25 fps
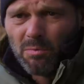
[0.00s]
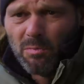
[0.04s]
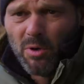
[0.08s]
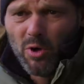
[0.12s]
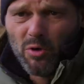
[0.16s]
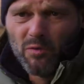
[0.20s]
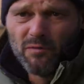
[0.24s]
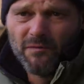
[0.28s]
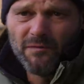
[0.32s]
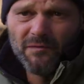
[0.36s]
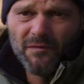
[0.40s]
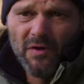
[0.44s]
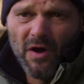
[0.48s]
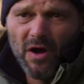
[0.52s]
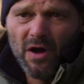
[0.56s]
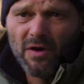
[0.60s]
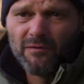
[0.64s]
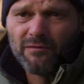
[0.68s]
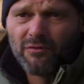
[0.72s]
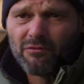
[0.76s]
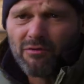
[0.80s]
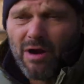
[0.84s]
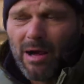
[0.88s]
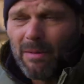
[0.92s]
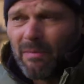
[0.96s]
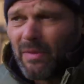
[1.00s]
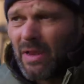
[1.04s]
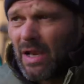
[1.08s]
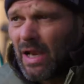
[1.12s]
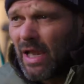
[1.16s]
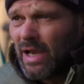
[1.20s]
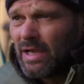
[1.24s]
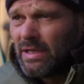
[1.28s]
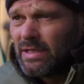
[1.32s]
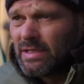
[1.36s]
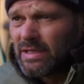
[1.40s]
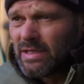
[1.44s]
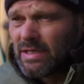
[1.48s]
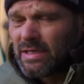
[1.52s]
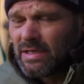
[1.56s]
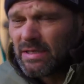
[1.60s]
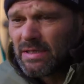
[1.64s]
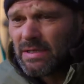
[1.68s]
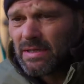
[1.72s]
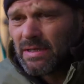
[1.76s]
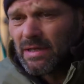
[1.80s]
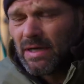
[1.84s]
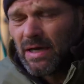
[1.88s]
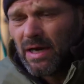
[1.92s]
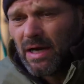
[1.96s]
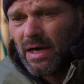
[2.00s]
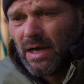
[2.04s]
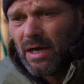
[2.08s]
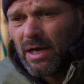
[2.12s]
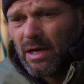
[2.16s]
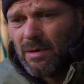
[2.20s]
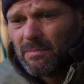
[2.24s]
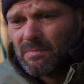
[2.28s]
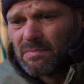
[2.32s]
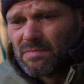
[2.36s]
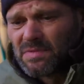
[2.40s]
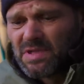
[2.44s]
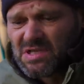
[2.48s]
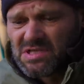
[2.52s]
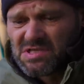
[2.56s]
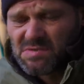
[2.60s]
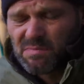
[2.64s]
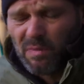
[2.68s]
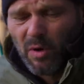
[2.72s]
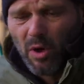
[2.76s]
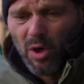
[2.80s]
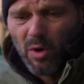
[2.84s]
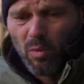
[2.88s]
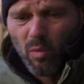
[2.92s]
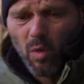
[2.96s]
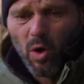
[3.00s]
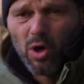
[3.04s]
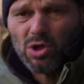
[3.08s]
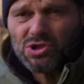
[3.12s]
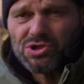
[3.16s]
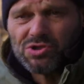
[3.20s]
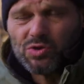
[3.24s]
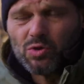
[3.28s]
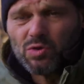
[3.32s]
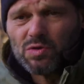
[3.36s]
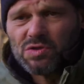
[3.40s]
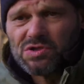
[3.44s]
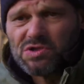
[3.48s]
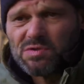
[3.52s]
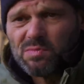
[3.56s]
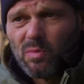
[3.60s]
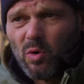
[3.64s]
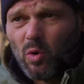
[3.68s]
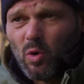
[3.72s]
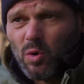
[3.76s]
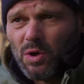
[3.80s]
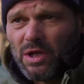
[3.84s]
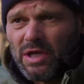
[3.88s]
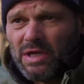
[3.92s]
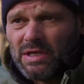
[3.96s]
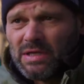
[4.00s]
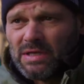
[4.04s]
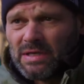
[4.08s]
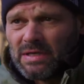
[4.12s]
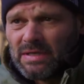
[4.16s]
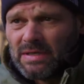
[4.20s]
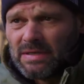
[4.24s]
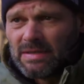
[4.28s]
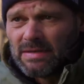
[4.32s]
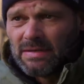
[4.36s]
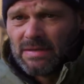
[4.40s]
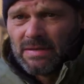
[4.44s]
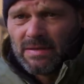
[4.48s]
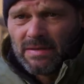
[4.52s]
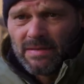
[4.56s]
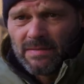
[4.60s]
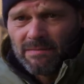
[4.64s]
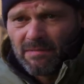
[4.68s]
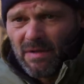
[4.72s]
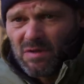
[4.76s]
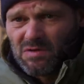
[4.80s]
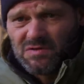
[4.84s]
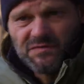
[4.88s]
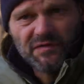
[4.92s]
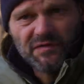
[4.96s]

move further up the lake. Despite what I saw this morning, those